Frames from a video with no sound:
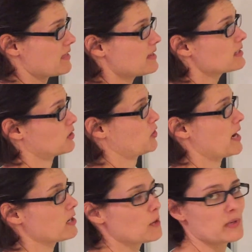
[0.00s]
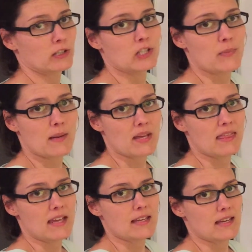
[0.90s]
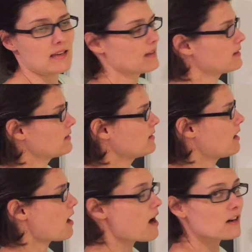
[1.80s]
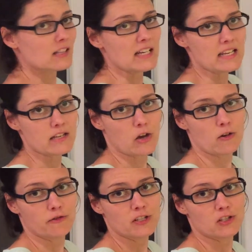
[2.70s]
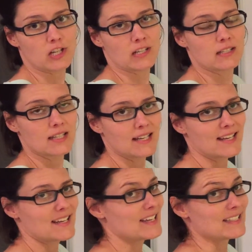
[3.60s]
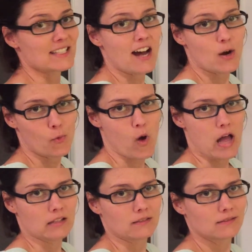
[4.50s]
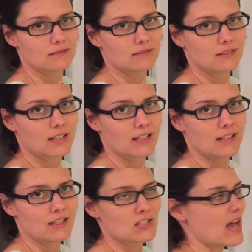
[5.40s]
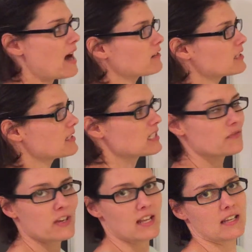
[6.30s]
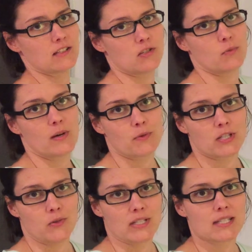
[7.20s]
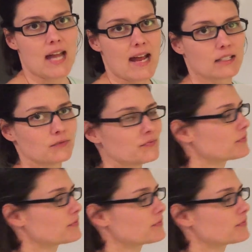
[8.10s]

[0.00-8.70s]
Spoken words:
at this trinomial, you might be thinking, our leading coefficient is not 1. So how does this fit into what we're doing today?